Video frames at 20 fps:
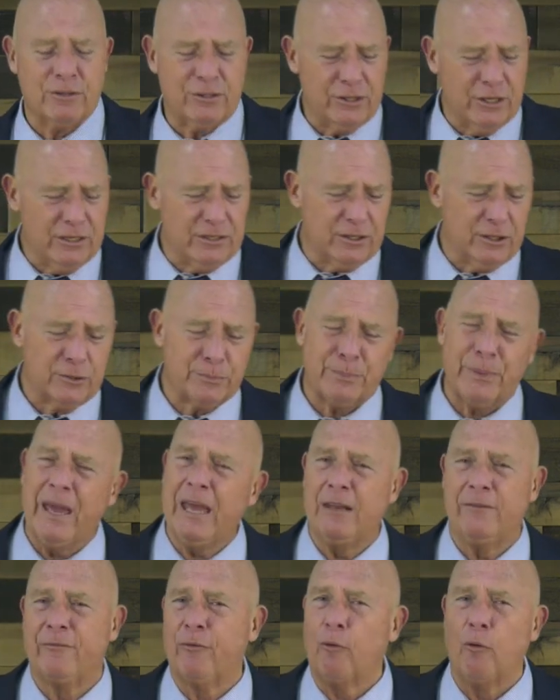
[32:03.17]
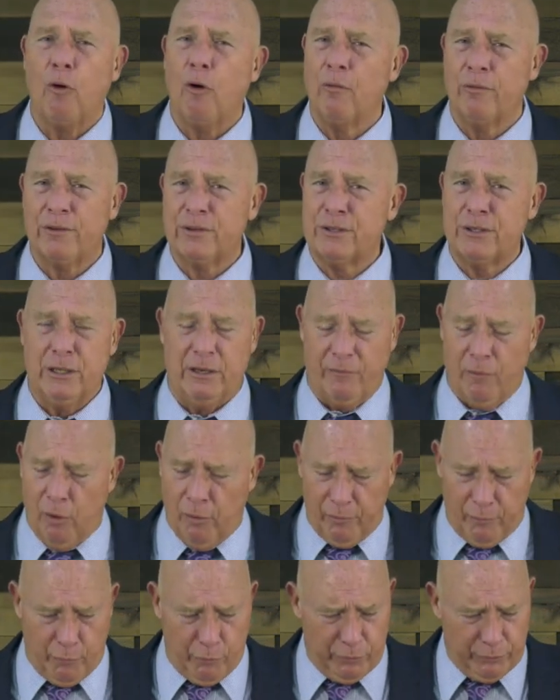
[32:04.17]
Jesus paid for all the sin of
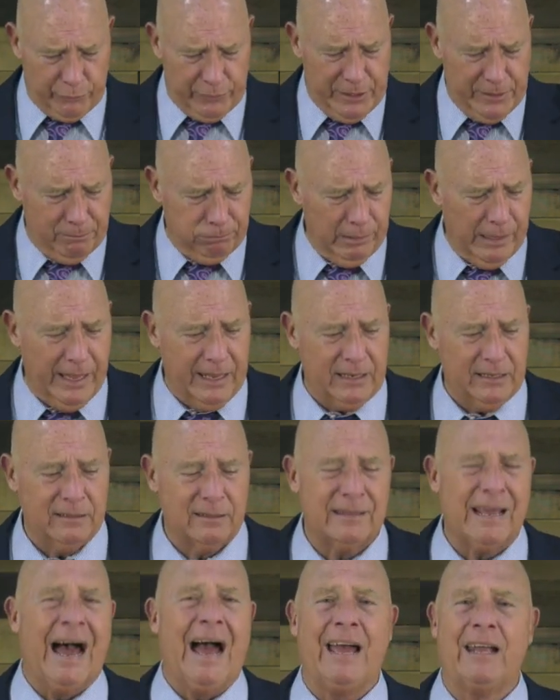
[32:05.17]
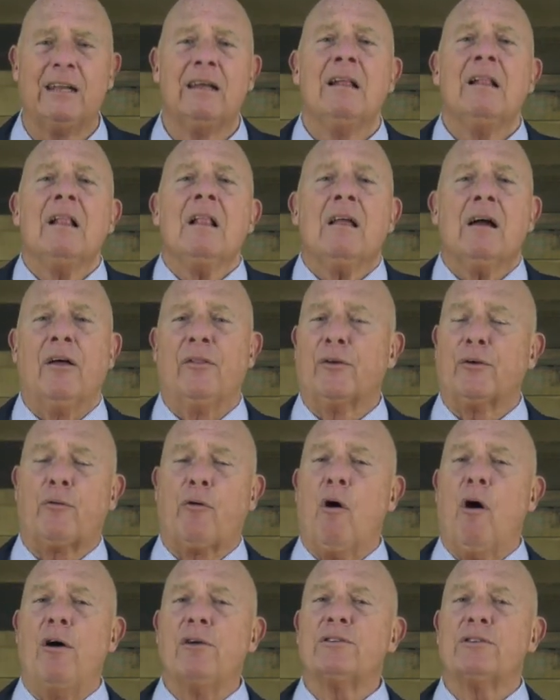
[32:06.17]
all the world when he bled and died on the
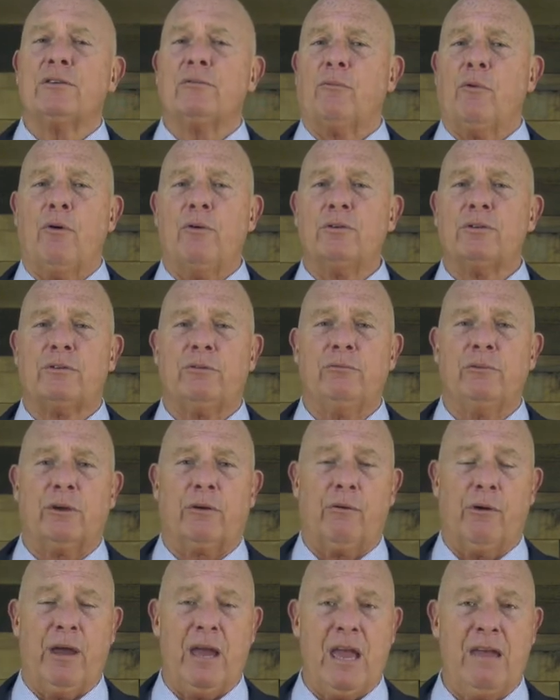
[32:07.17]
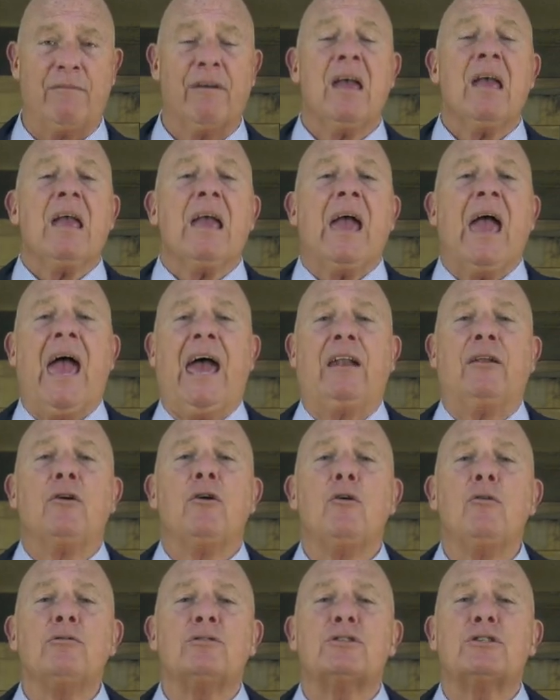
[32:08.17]
cross and rose from the grave. And
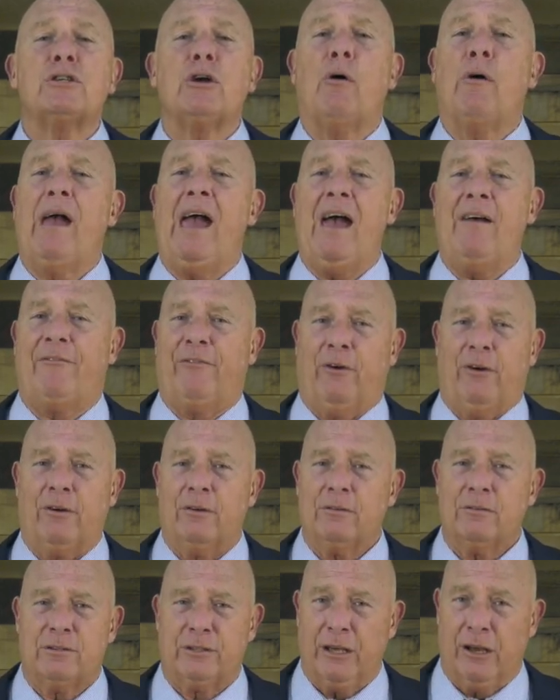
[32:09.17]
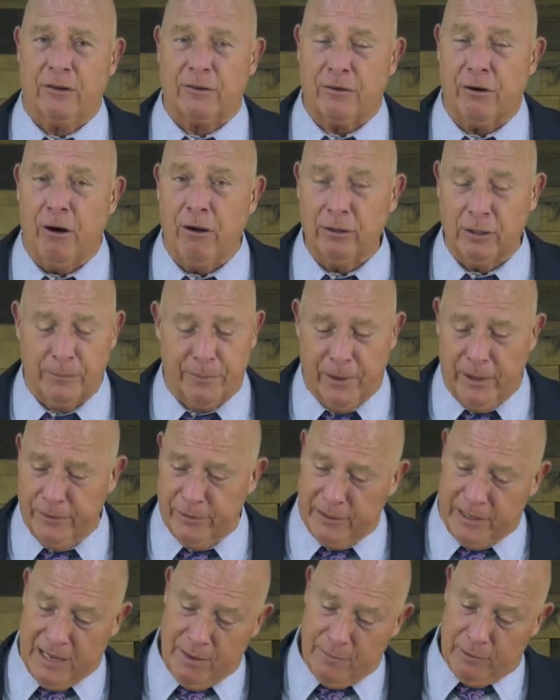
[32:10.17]
whosoever shall call upon
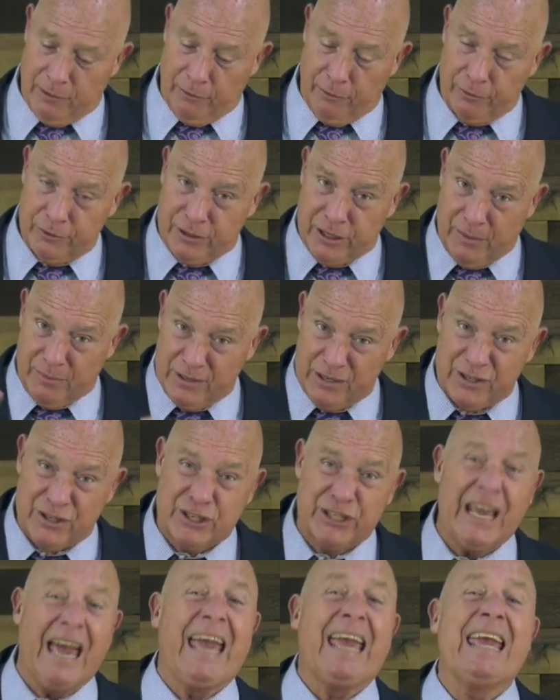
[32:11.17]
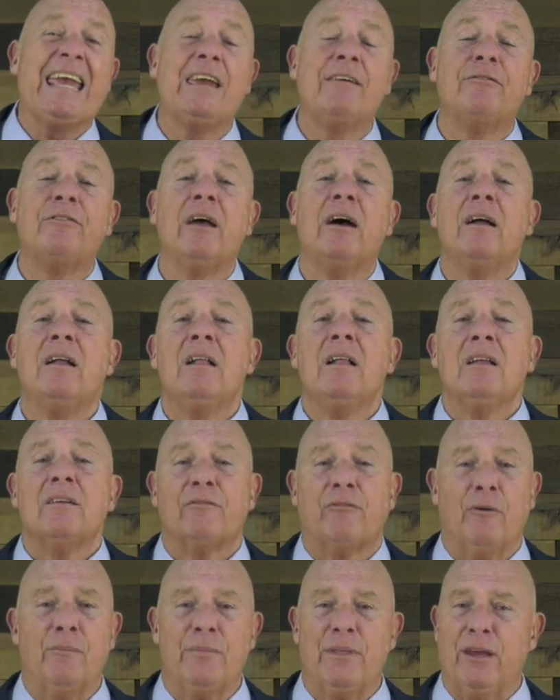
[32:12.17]
the name of the Lord shall be saved
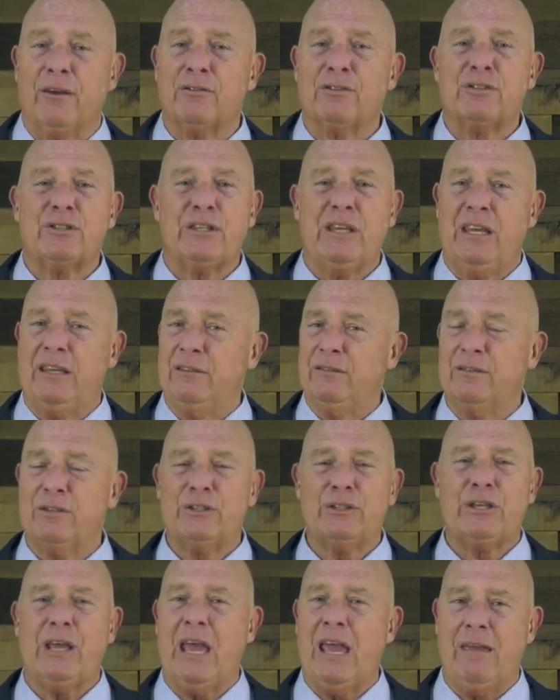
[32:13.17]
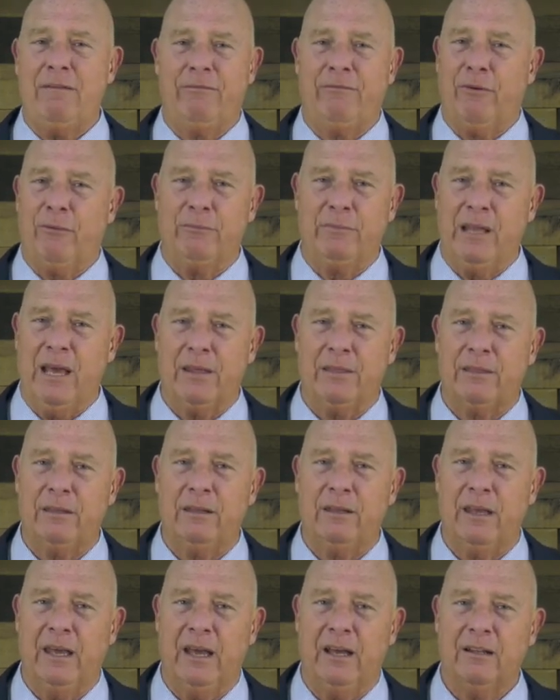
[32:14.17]
from their sins, saved from death
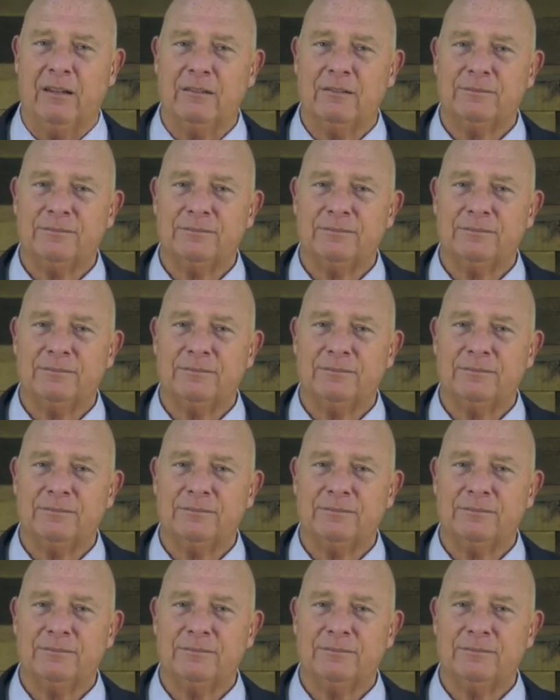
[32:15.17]
and hell.